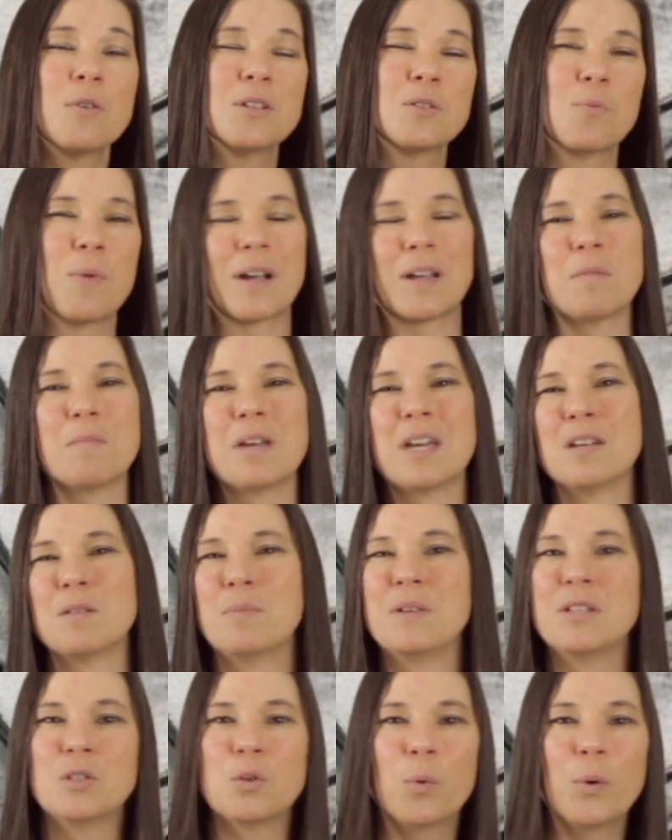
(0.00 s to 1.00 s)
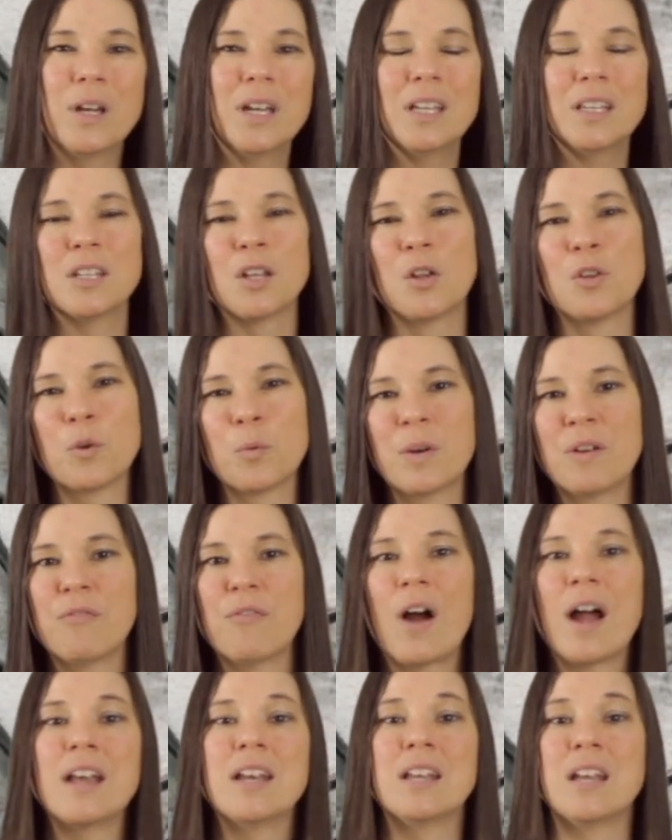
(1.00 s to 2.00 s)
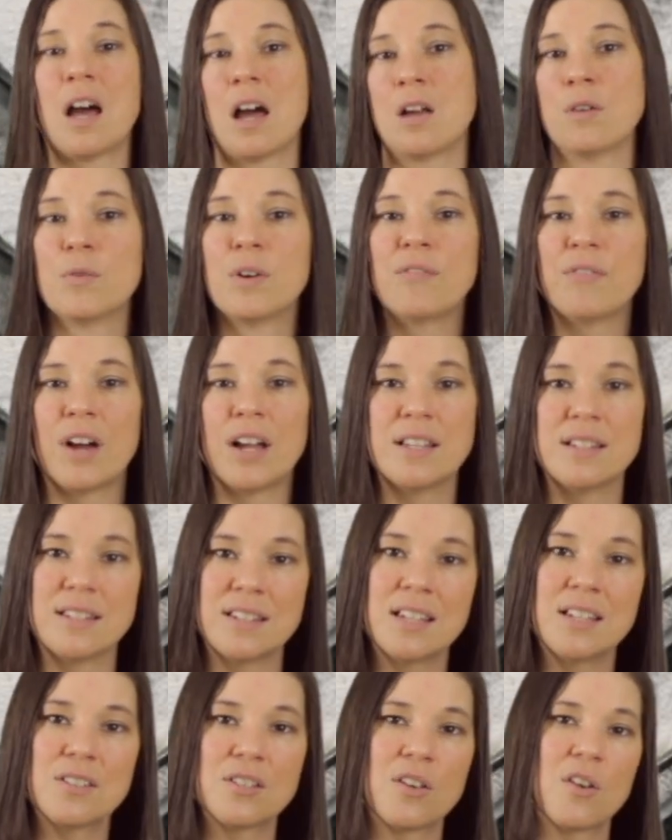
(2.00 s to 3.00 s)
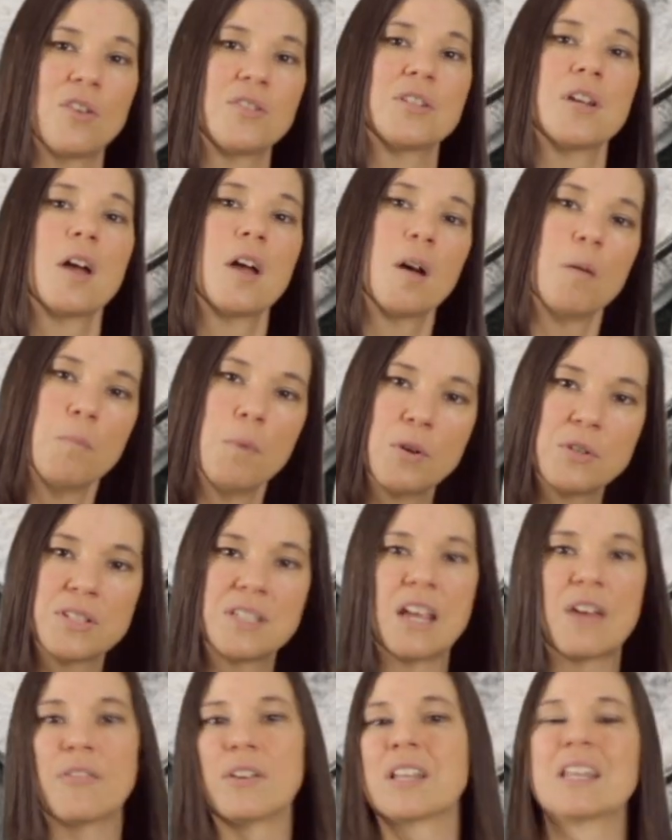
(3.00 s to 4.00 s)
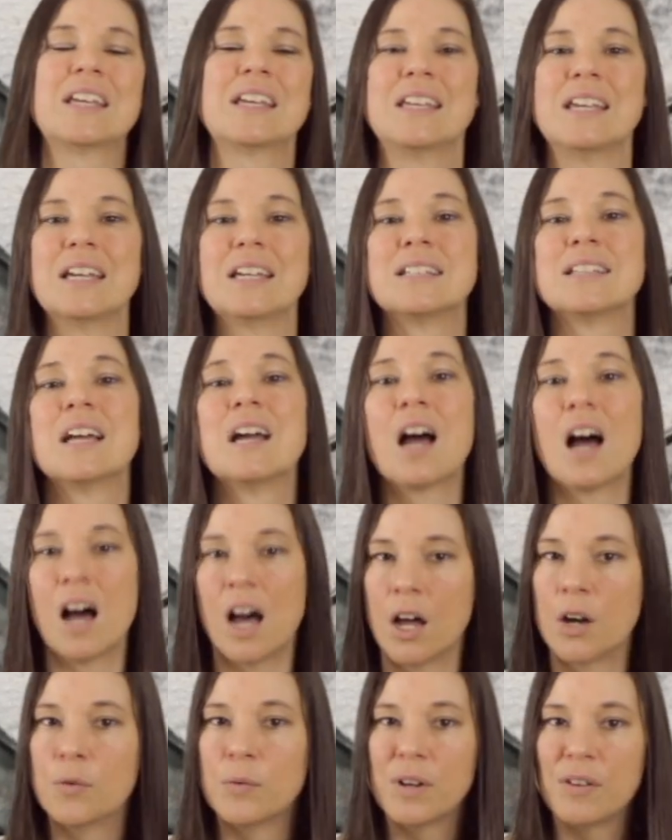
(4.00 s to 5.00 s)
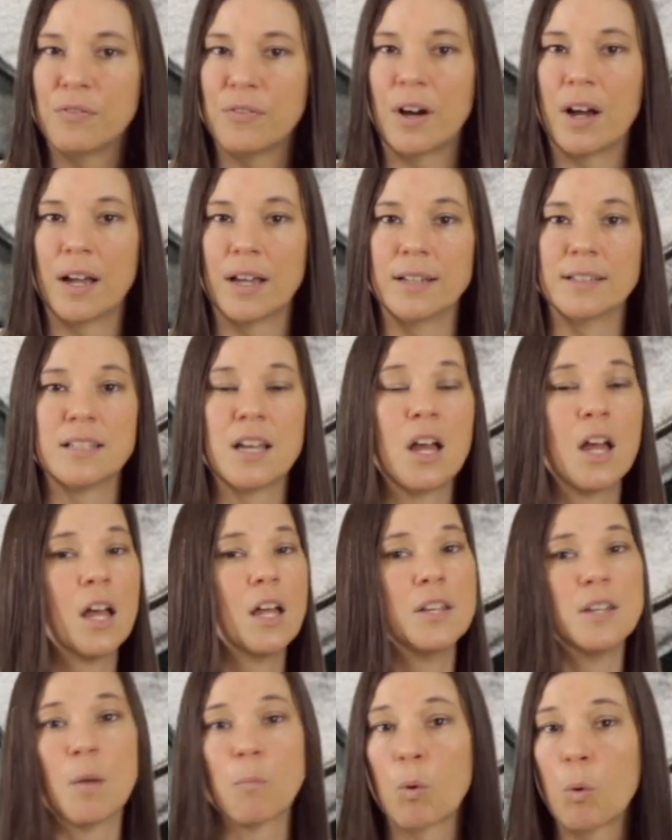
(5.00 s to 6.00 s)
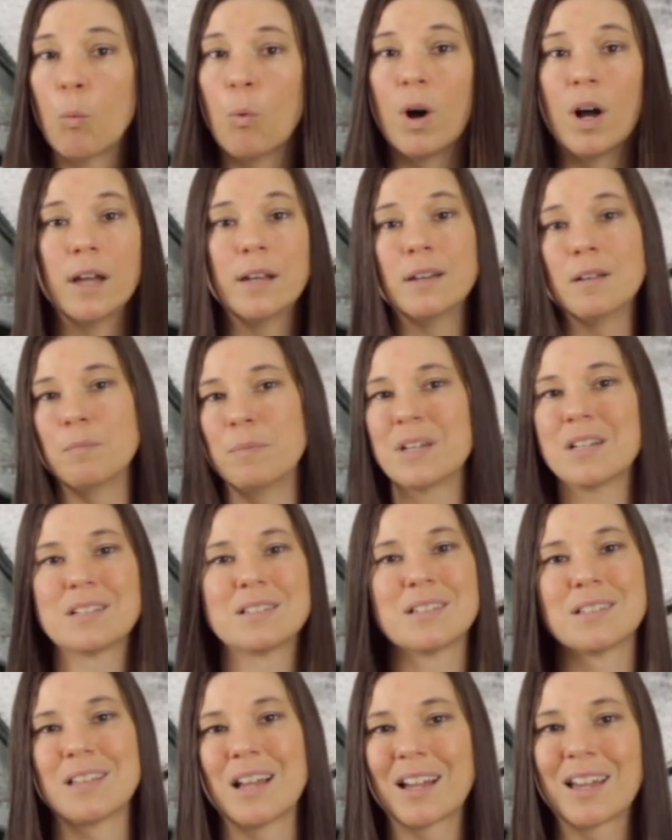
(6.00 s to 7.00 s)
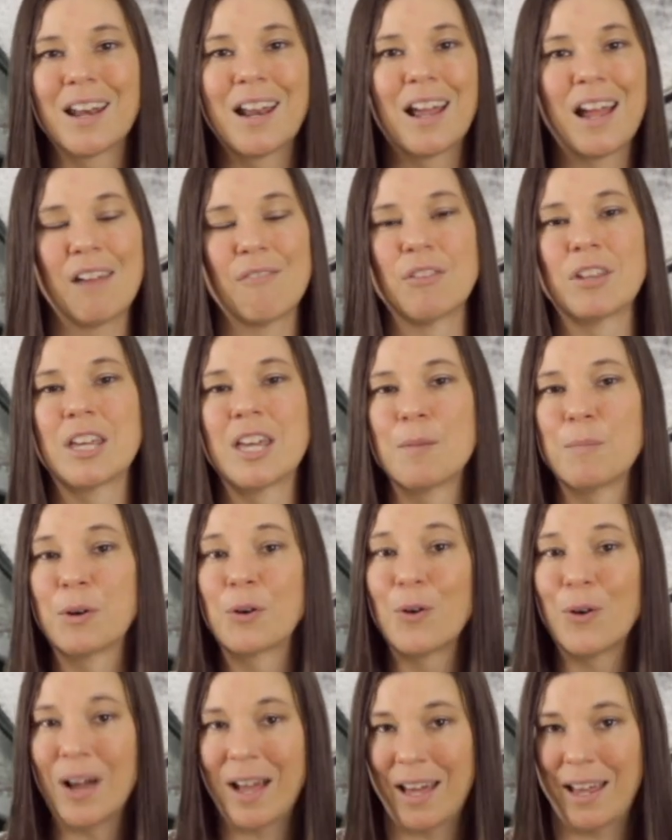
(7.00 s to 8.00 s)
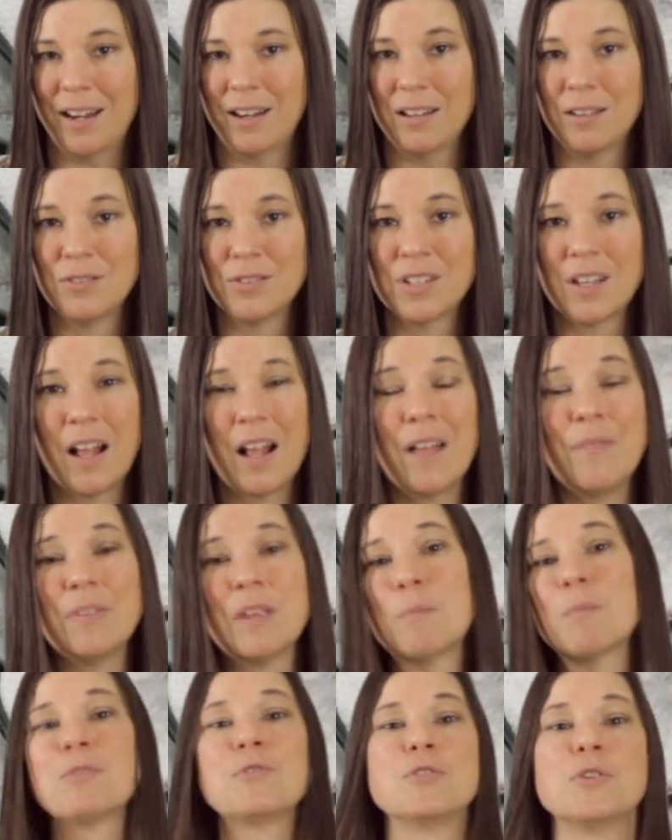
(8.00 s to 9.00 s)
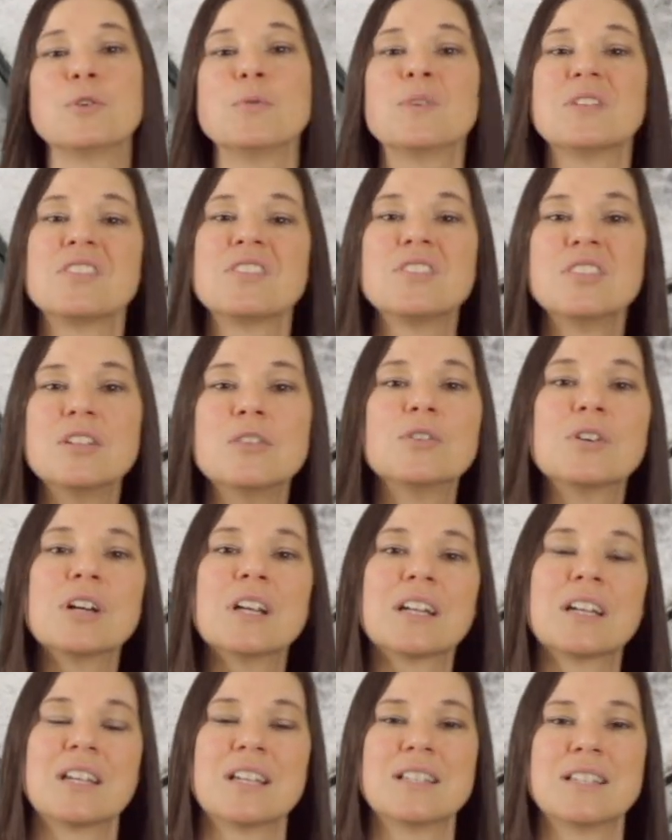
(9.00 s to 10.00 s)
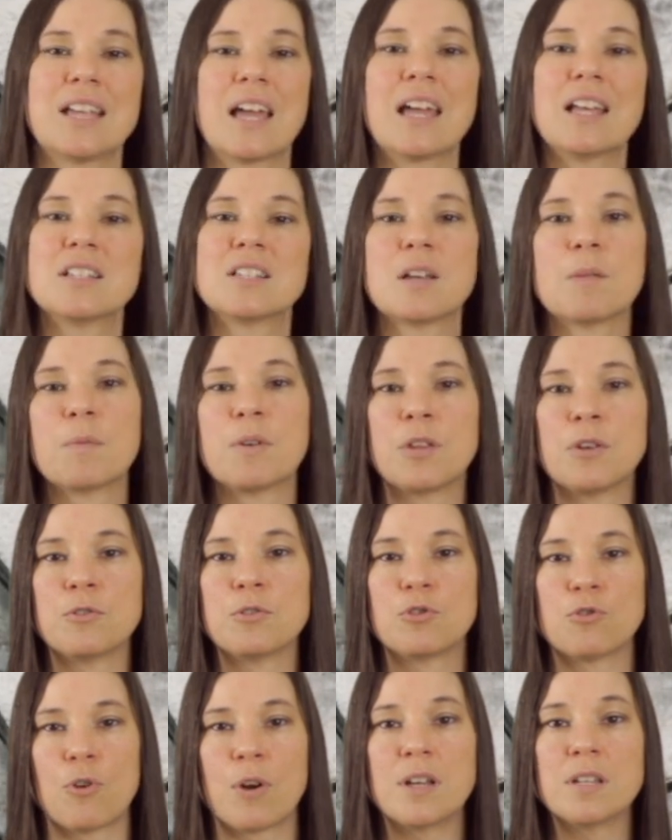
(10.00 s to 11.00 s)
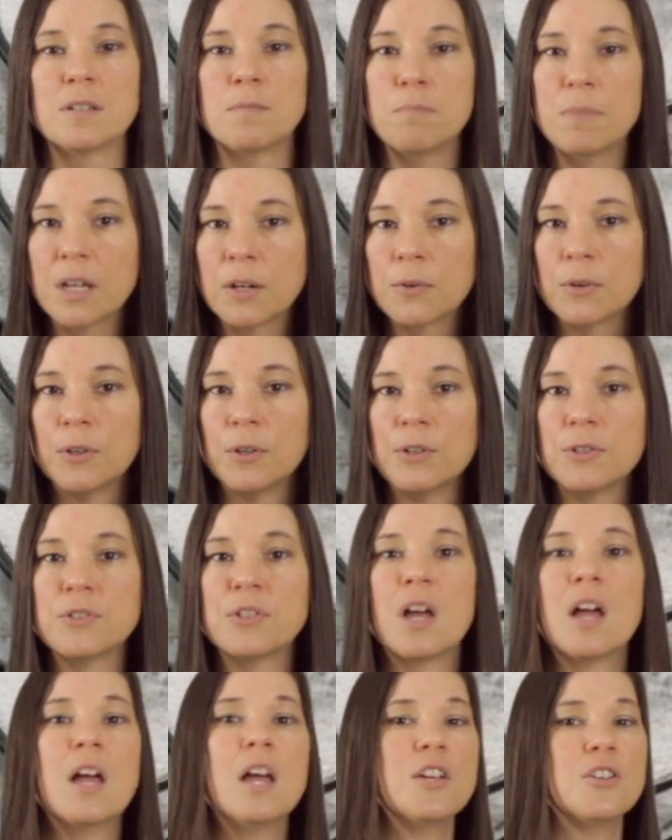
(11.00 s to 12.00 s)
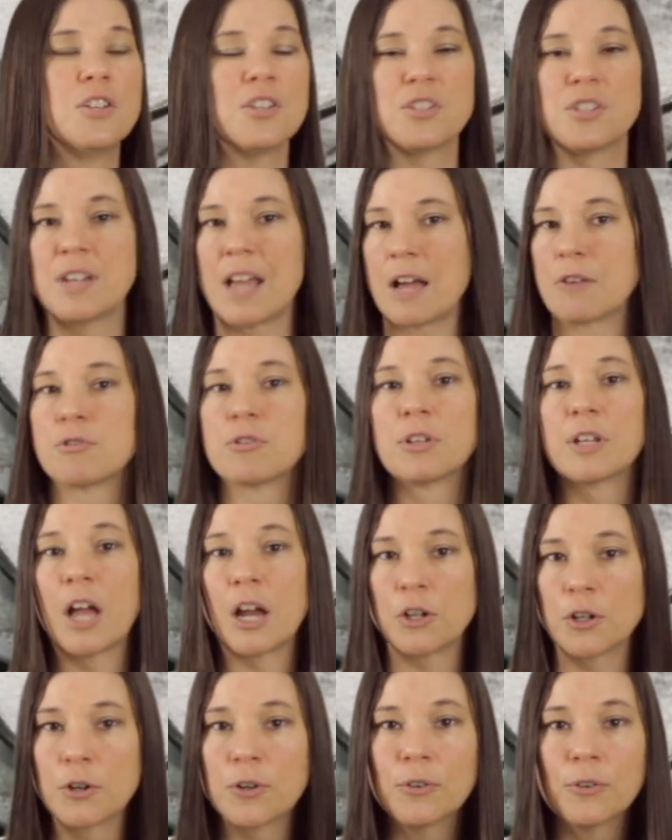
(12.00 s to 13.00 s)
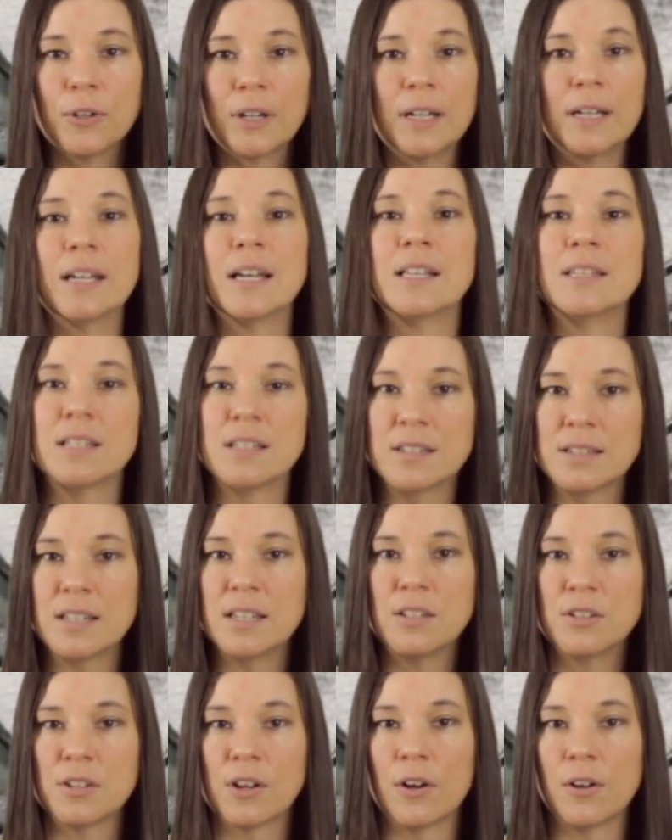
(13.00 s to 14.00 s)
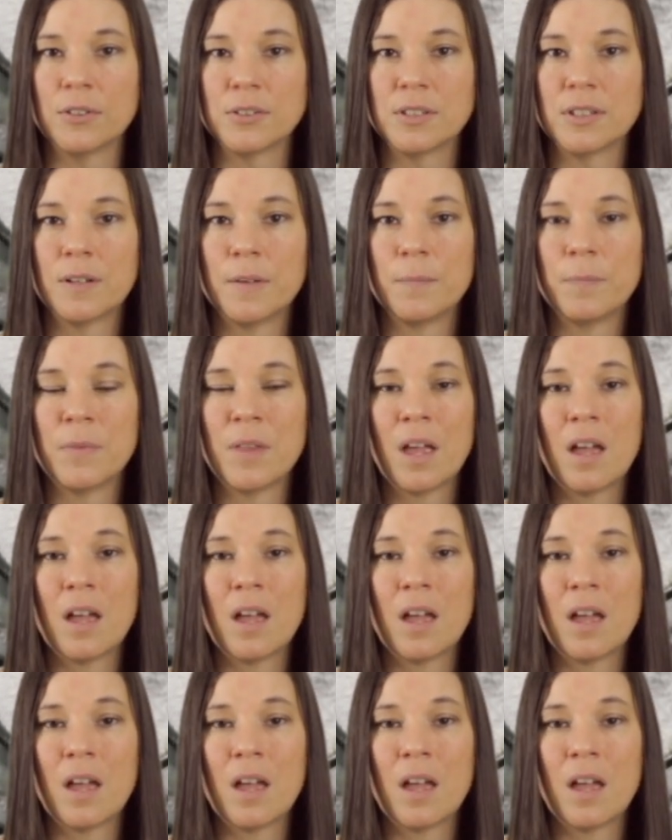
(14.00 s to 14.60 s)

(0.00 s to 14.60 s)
I always recommend between the refined and unrefined sea salt, most definitely get unrefined. Number one, because it's not going to have the chemical additives, and number two, it's still going to contain some of those trace minerals just naturally occurring in the sea salt.